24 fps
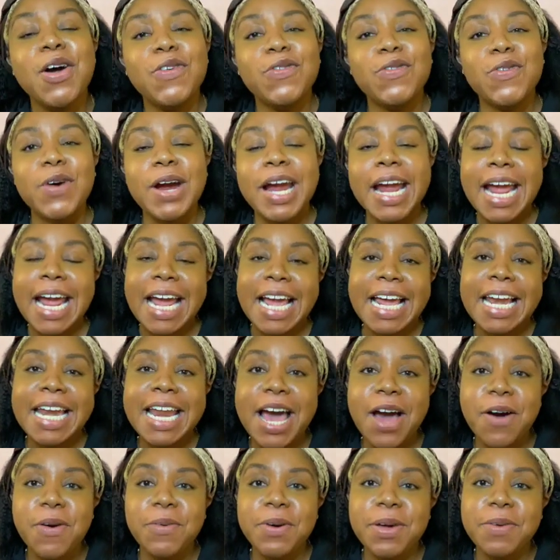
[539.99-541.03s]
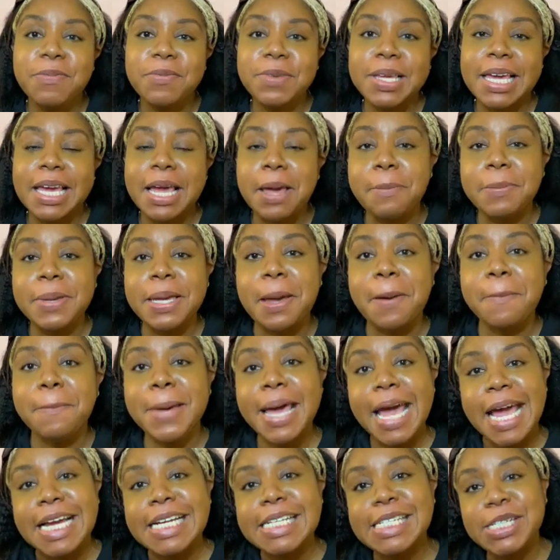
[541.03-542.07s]
for hanging out with me and being
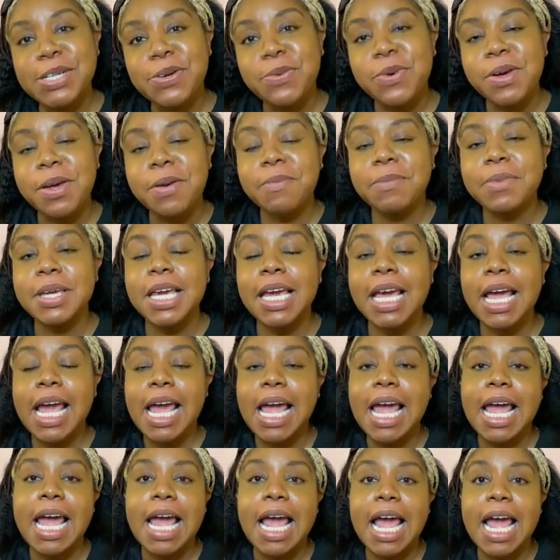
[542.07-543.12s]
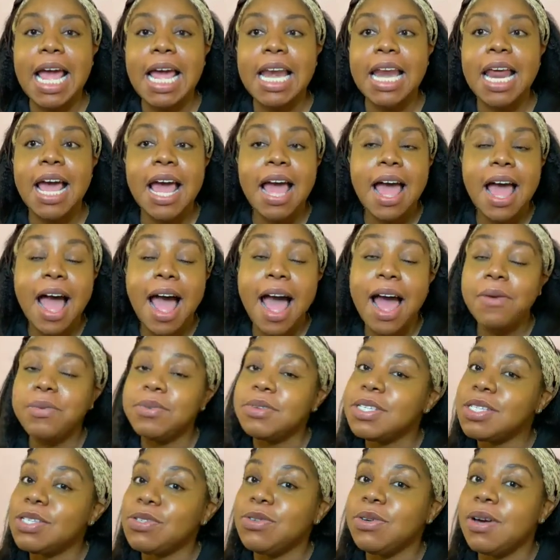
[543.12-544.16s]
patient with me. And I
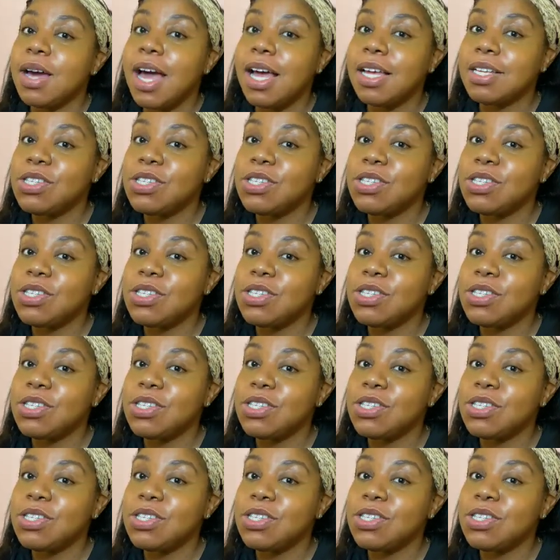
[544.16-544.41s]
will see you guys